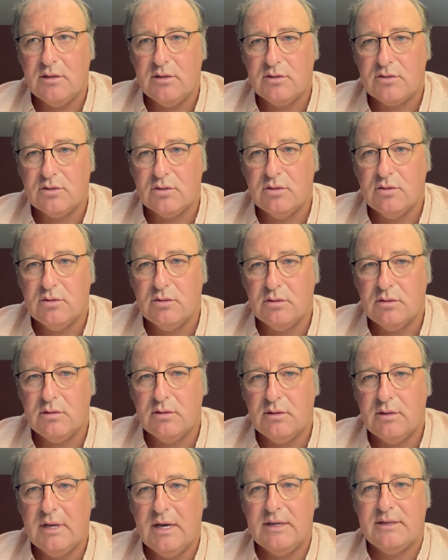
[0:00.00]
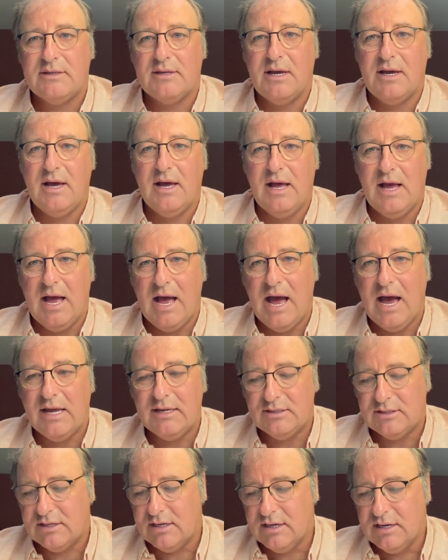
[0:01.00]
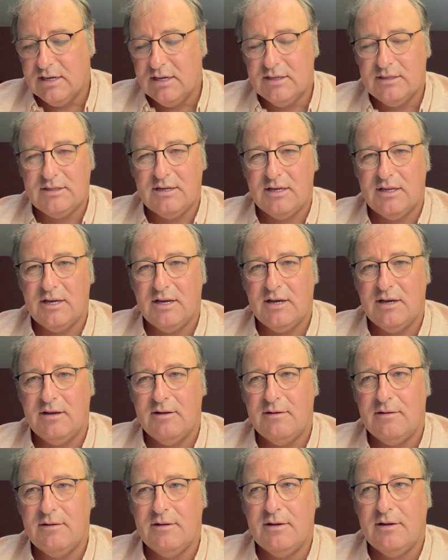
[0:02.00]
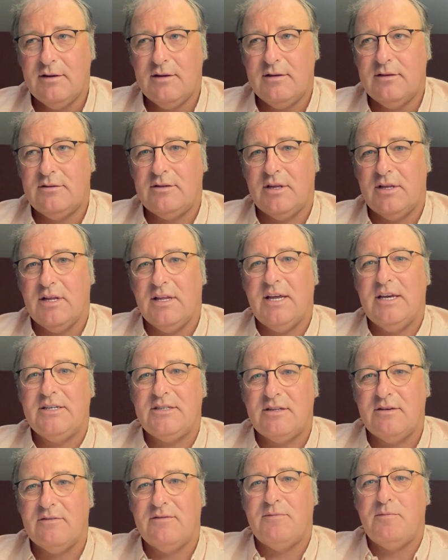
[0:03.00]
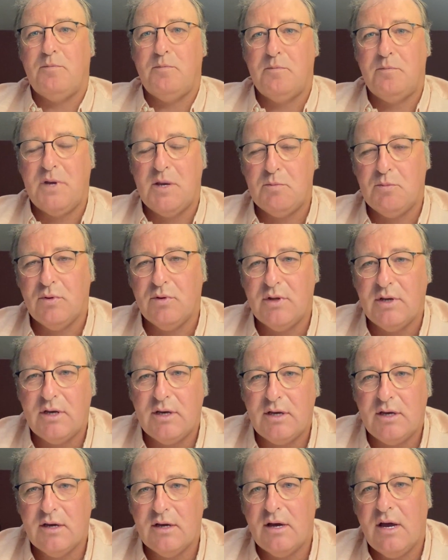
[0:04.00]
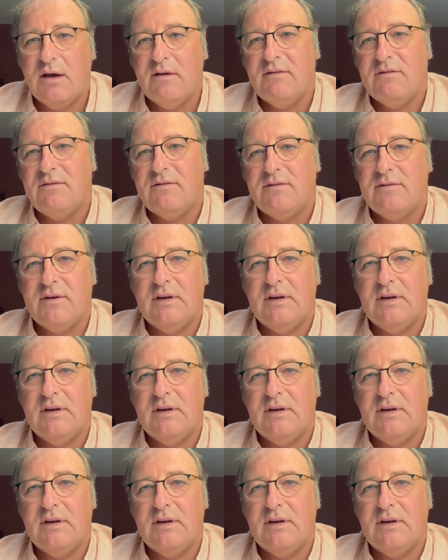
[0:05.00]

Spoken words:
So that adds to the list of people that you have